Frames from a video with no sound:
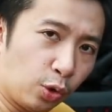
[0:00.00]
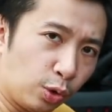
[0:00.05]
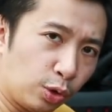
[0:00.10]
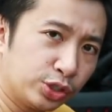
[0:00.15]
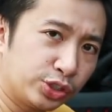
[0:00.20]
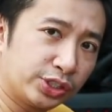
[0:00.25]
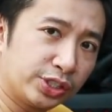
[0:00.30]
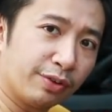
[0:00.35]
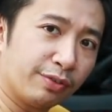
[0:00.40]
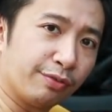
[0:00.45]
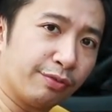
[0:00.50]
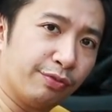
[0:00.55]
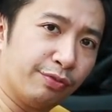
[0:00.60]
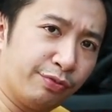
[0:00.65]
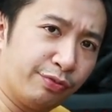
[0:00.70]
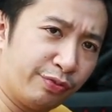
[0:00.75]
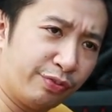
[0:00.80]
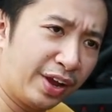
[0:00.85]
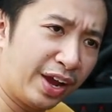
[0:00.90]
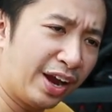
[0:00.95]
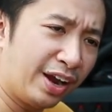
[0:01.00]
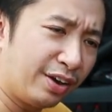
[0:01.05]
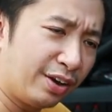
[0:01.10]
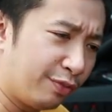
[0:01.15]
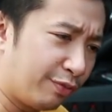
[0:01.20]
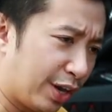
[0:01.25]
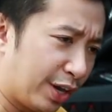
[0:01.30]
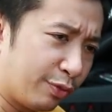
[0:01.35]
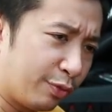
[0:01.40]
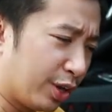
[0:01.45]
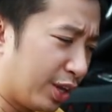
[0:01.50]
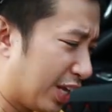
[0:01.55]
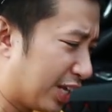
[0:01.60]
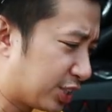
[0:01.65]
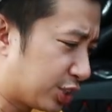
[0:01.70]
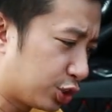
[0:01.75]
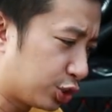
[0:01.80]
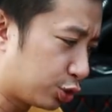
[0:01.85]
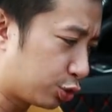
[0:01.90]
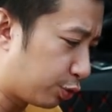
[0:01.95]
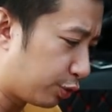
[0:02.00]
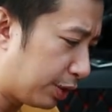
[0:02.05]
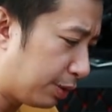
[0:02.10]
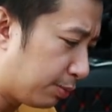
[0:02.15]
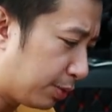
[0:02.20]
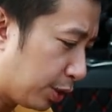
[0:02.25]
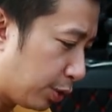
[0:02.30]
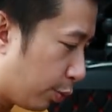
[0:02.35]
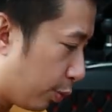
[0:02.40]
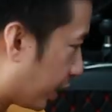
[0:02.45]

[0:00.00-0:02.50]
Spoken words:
holds up very, very well, extremely